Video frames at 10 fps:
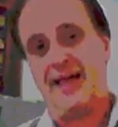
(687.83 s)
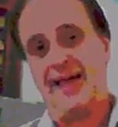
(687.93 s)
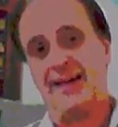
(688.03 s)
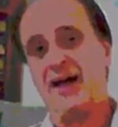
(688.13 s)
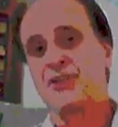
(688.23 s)

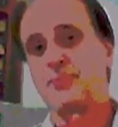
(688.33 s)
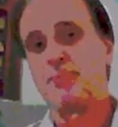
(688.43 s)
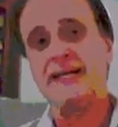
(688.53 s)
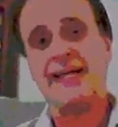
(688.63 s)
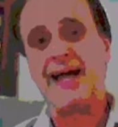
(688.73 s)
And I
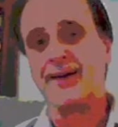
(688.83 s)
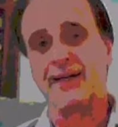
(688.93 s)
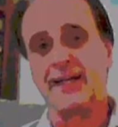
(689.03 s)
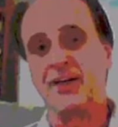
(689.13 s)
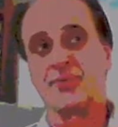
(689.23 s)
speak out
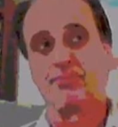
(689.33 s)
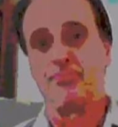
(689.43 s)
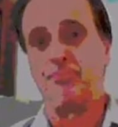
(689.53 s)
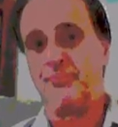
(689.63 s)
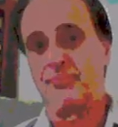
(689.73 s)
against
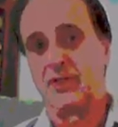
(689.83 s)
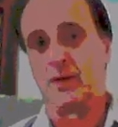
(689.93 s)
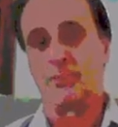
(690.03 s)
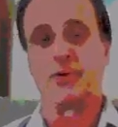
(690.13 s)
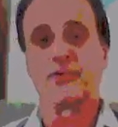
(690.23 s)

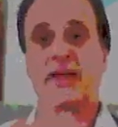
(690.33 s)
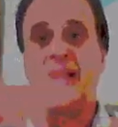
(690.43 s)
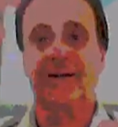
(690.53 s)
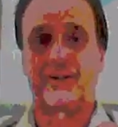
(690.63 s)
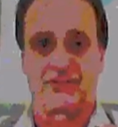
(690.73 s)
liberals
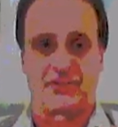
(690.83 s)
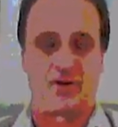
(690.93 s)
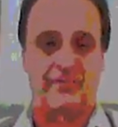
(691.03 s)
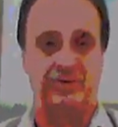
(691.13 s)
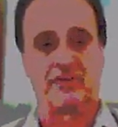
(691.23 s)
and
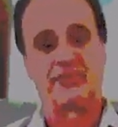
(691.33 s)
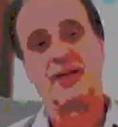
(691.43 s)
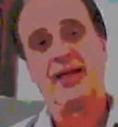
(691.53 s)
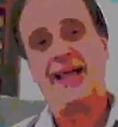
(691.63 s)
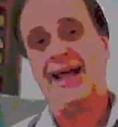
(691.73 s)
conservatives.
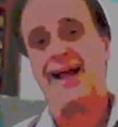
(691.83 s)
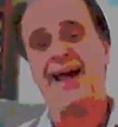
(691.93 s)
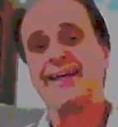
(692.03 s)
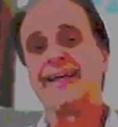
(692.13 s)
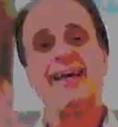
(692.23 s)
And
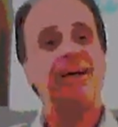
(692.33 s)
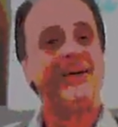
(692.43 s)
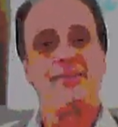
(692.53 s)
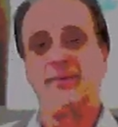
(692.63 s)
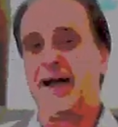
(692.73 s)
I
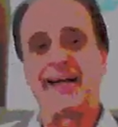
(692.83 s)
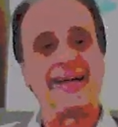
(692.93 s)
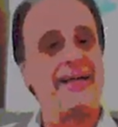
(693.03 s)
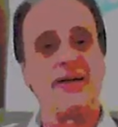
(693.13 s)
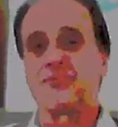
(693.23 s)

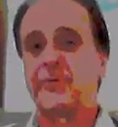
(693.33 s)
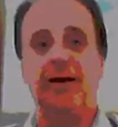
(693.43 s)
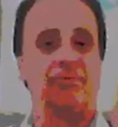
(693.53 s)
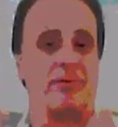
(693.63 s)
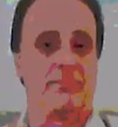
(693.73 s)
get it from
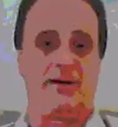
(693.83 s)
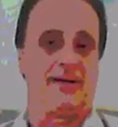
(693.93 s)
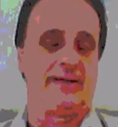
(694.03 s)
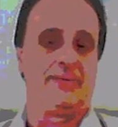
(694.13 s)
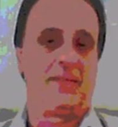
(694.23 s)

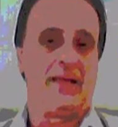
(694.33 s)
everybody